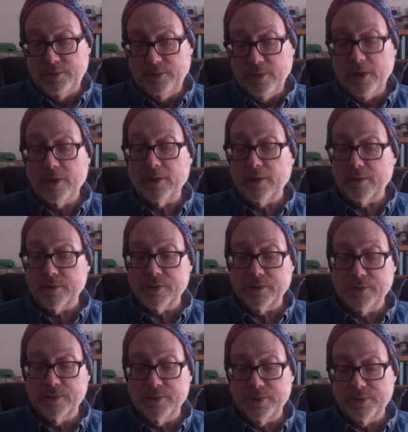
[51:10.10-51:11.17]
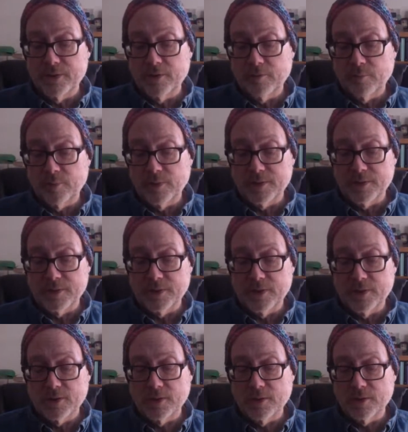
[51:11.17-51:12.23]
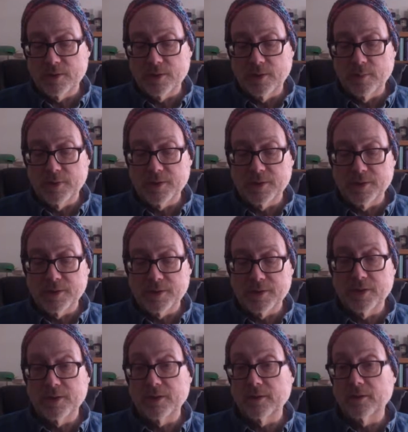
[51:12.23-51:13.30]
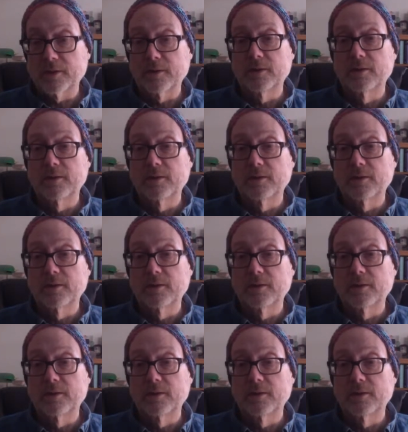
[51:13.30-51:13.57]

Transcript: and I also used to give presentations in a business setting.